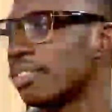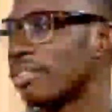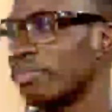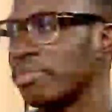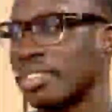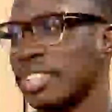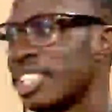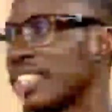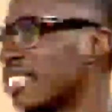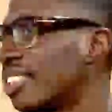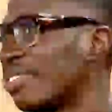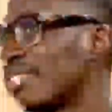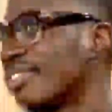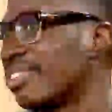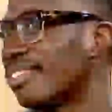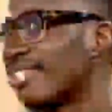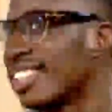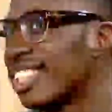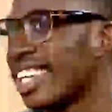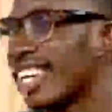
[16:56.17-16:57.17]
because
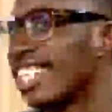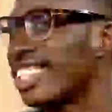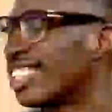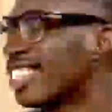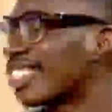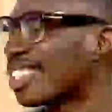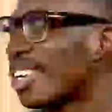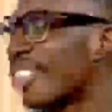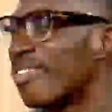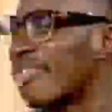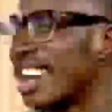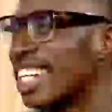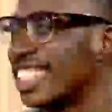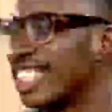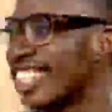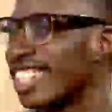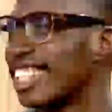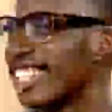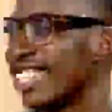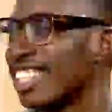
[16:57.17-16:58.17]
it can't just come
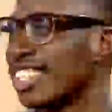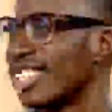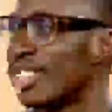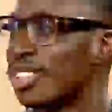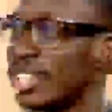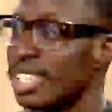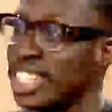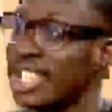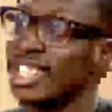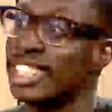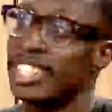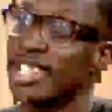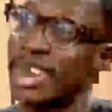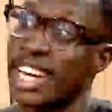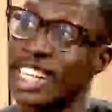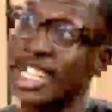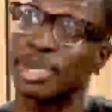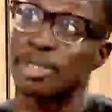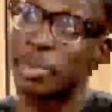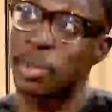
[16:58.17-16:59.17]
magically. You need the
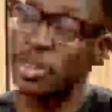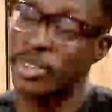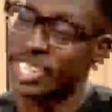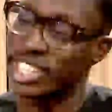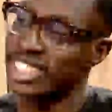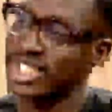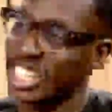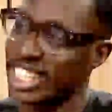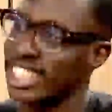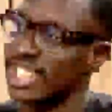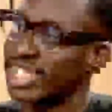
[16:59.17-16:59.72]
experience and the